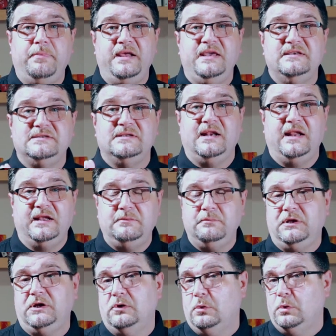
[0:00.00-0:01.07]
please let
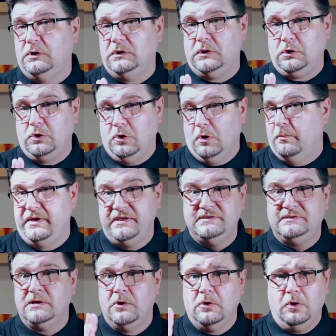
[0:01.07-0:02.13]
me know in the
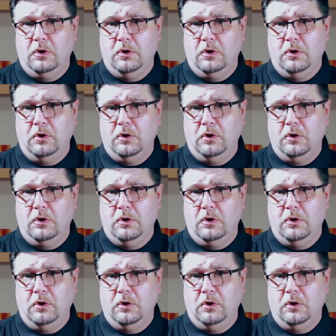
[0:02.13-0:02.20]
comments.